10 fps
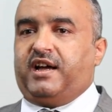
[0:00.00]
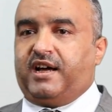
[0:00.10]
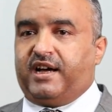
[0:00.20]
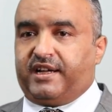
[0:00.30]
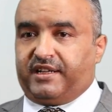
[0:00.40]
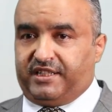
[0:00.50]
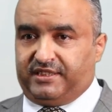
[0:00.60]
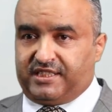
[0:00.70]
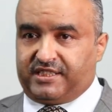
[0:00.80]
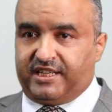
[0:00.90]
are
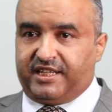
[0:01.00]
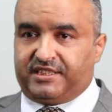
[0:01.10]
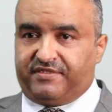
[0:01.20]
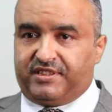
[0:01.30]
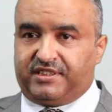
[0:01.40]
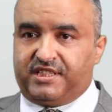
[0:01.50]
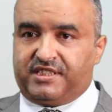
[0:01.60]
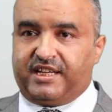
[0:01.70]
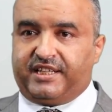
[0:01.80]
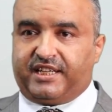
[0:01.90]
industrial
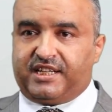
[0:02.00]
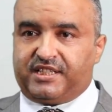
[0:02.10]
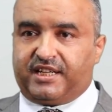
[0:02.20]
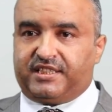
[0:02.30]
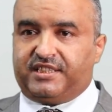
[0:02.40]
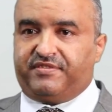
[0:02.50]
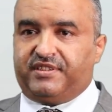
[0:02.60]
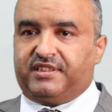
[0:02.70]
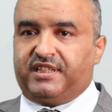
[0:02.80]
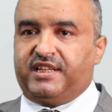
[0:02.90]
activities, agricultural
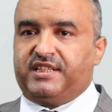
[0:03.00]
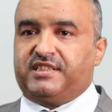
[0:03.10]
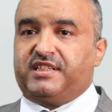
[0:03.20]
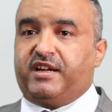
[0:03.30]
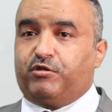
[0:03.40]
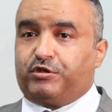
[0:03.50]
activities,